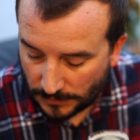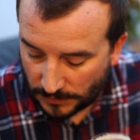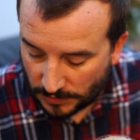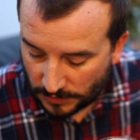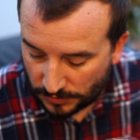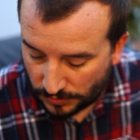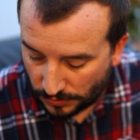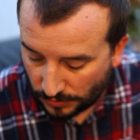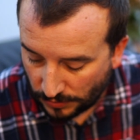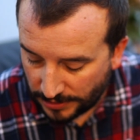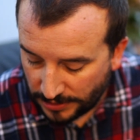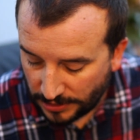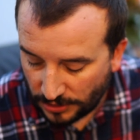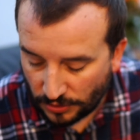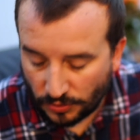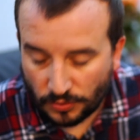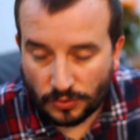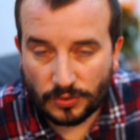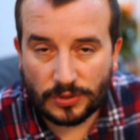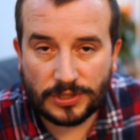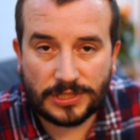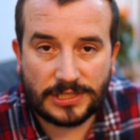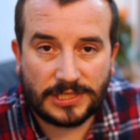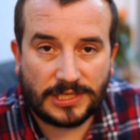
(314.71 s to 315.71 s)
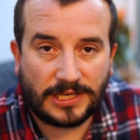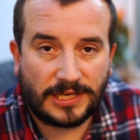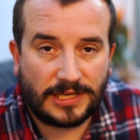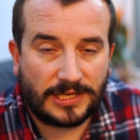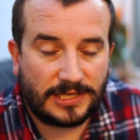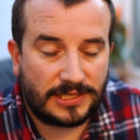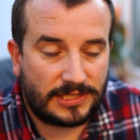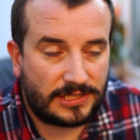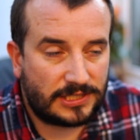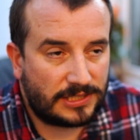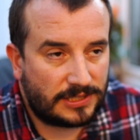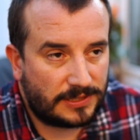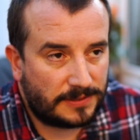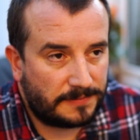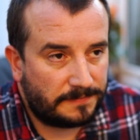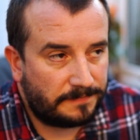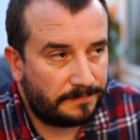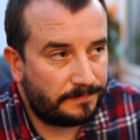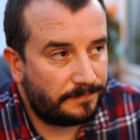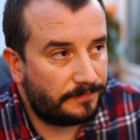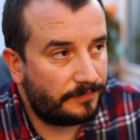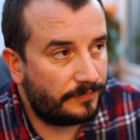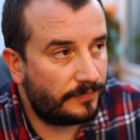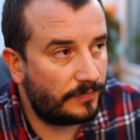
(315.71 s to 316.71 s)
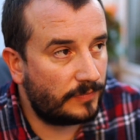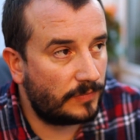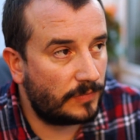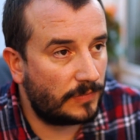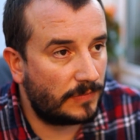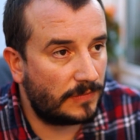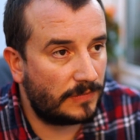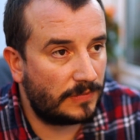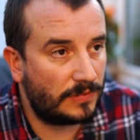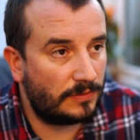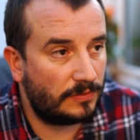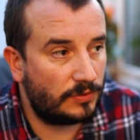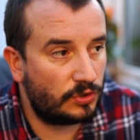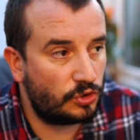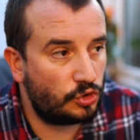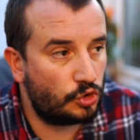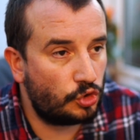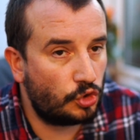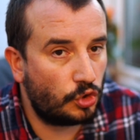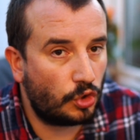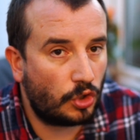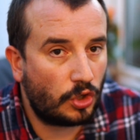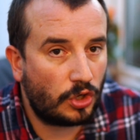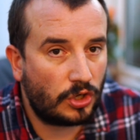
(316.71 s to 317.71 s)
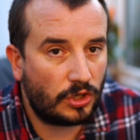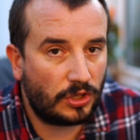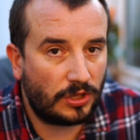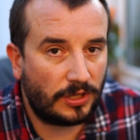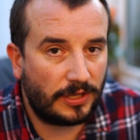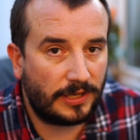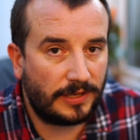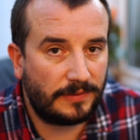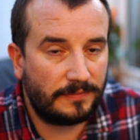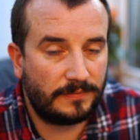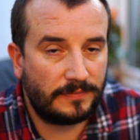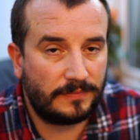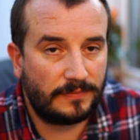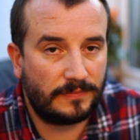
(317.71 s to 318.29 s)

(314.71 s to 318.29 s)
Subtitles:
So on the nose it's chocolate,